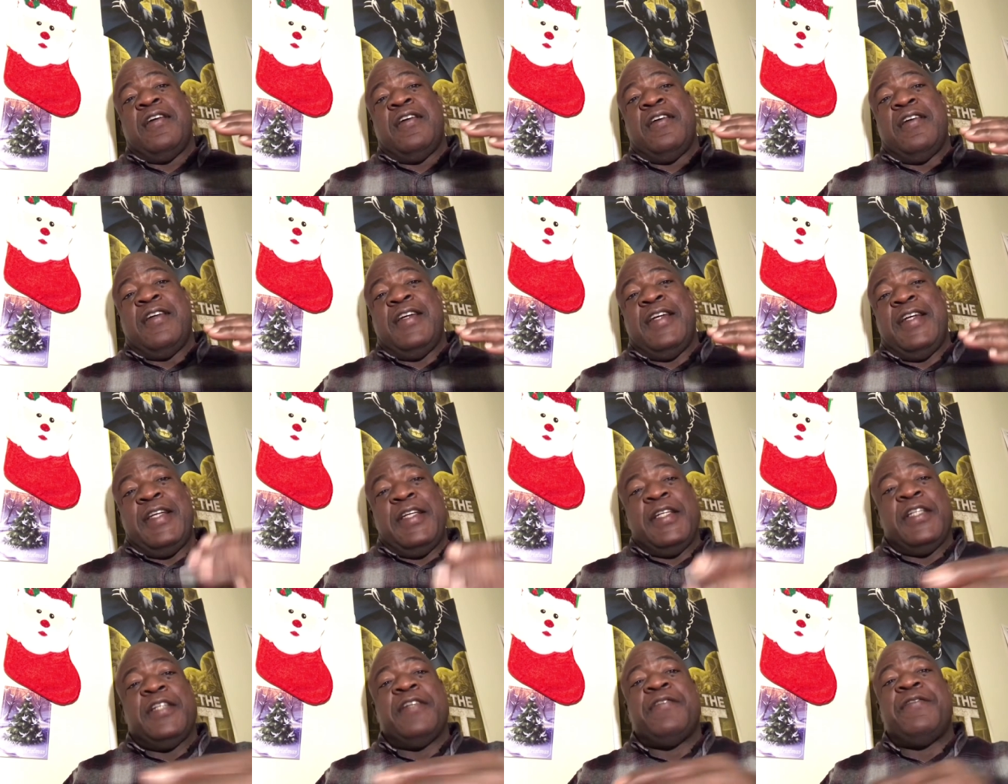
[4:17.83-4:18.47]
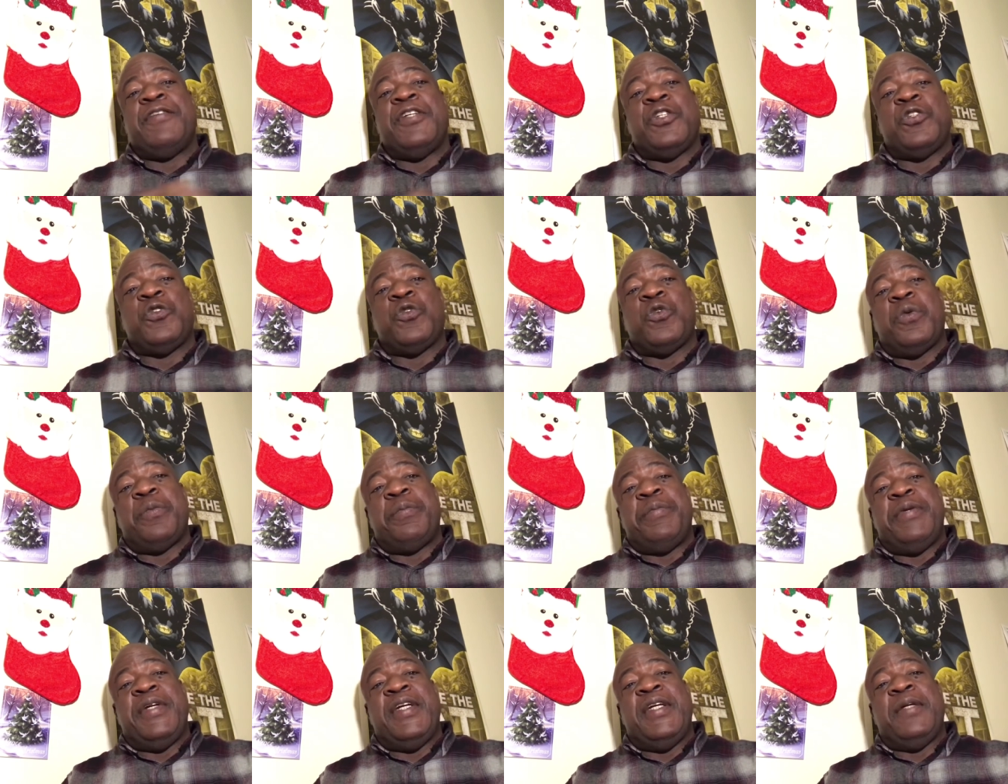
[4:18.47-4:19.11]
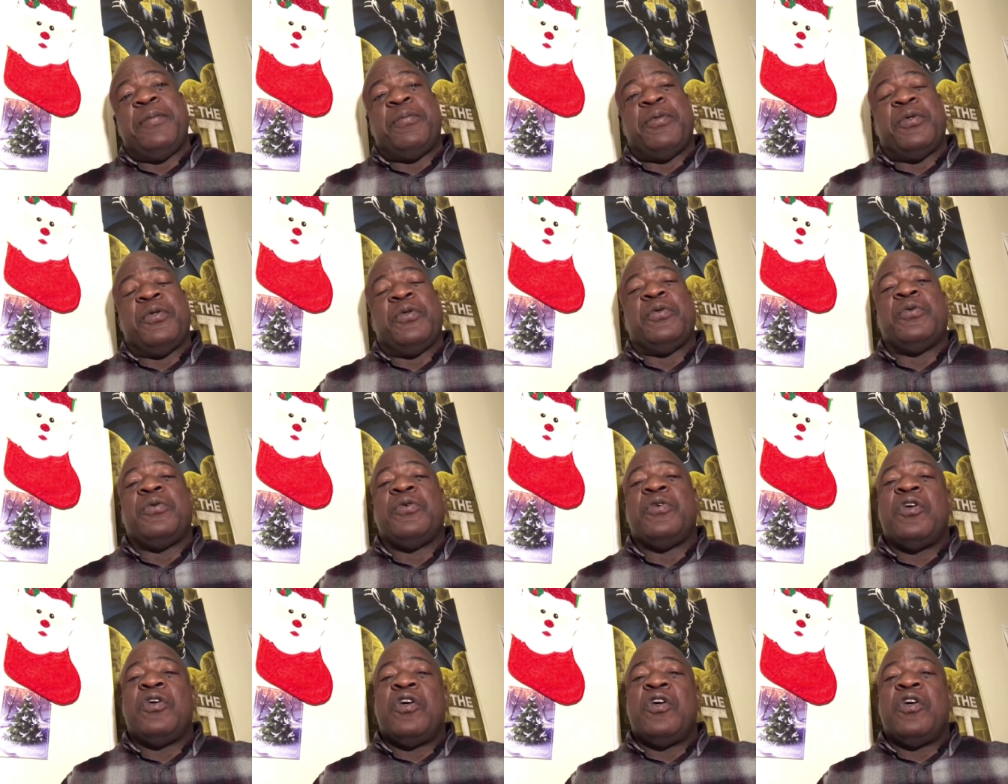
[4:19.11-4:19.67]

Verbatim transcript: individual people